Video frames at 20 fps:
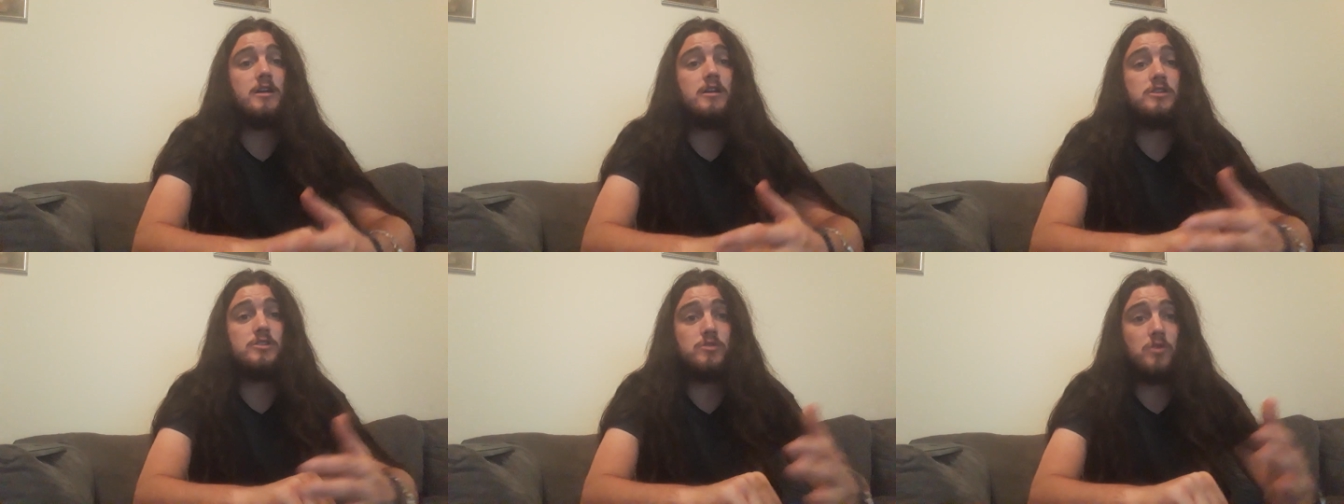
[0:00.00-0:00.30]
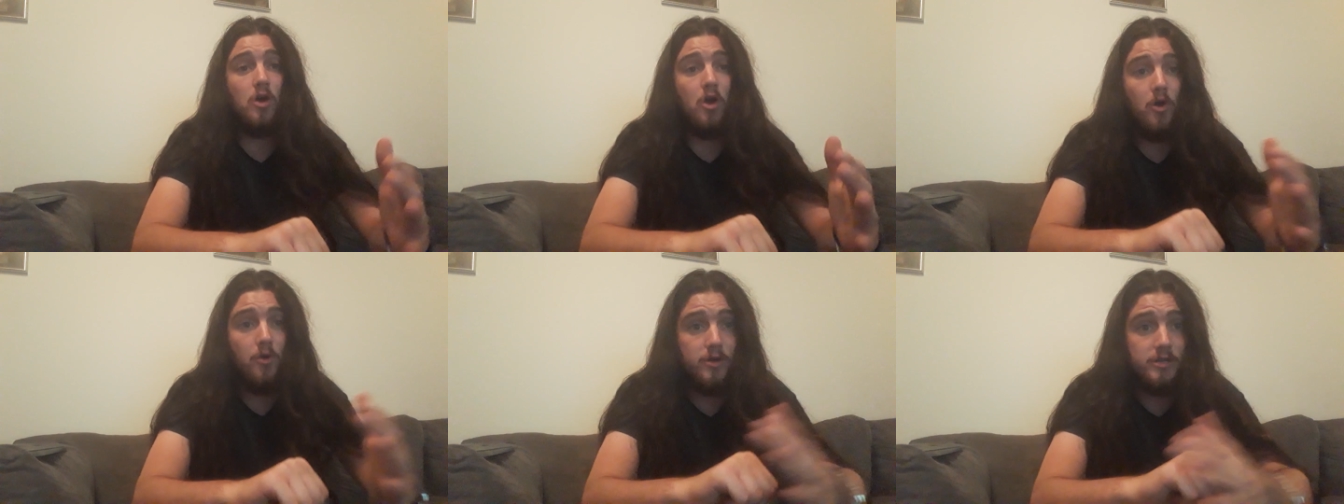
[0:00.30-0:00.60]
So
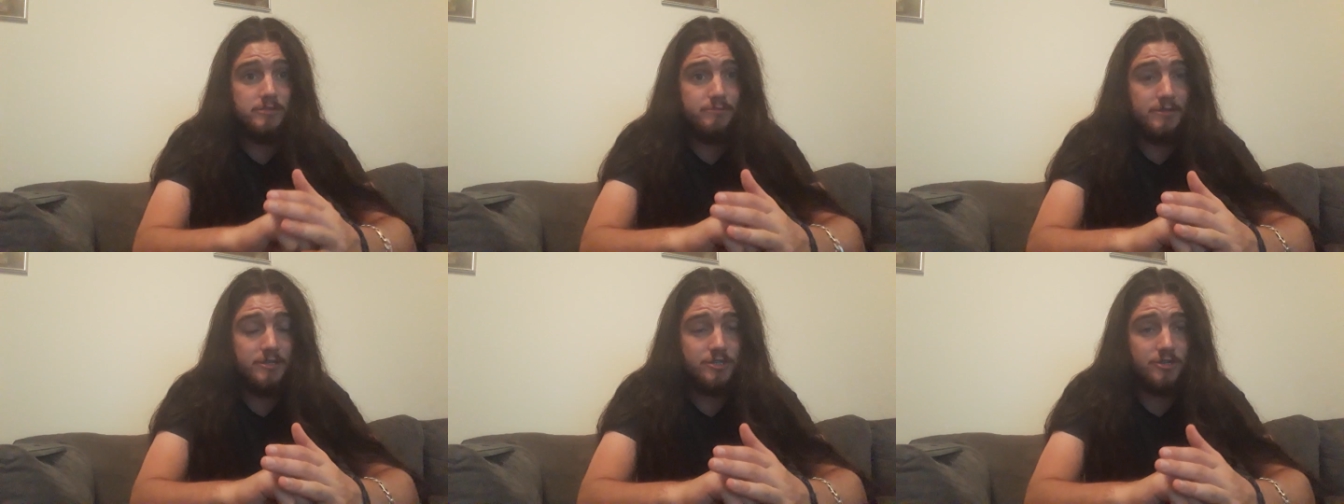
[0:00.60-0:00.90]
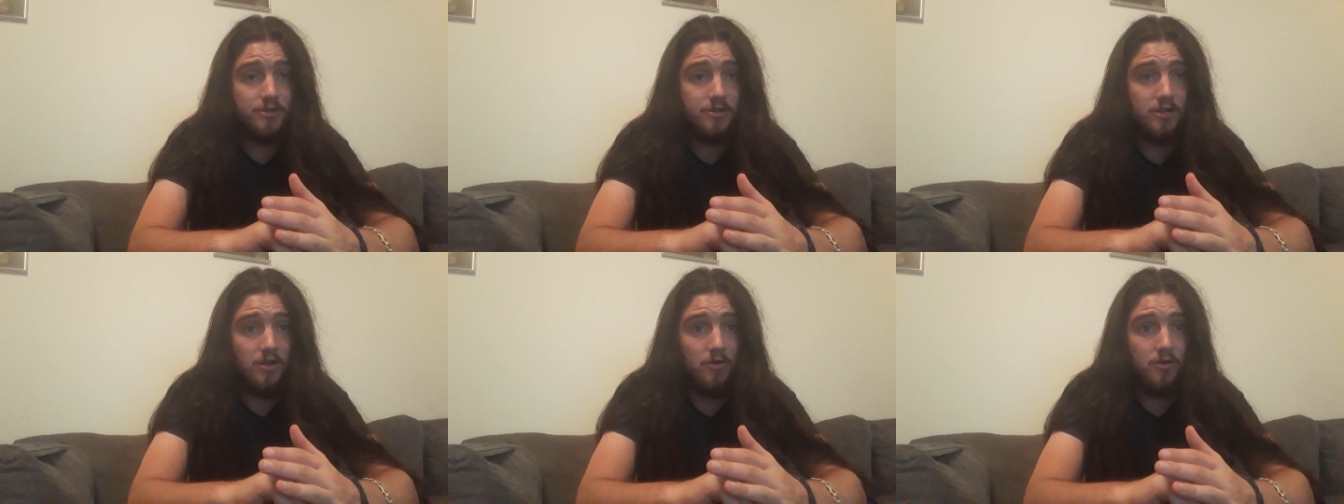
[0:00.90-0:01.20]
always be
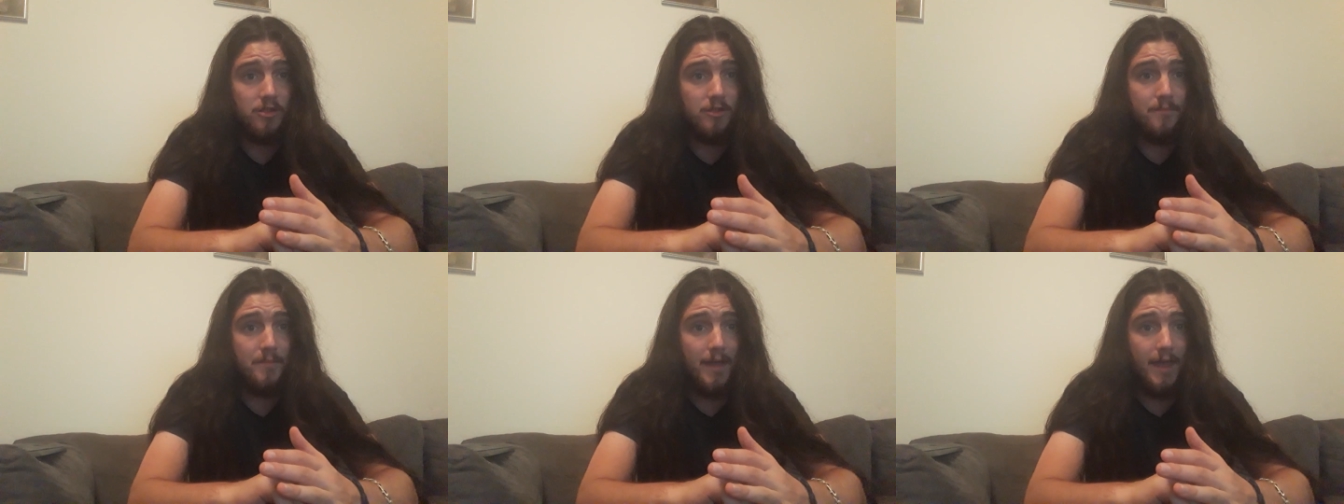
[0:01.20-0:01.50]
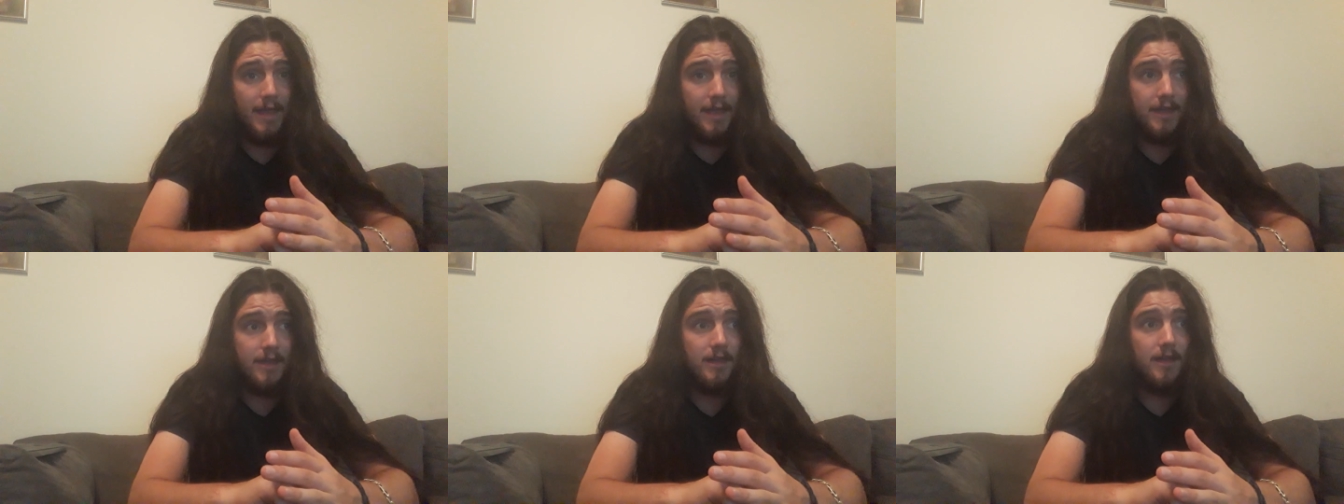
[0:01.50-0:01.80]
sure to go to the
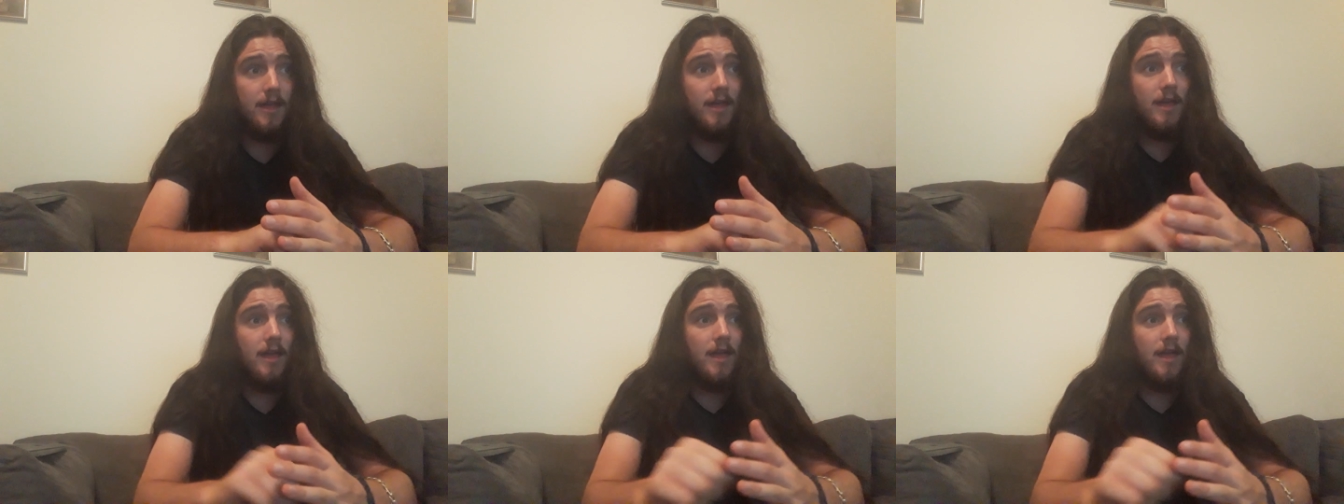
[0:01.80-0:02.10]
bank.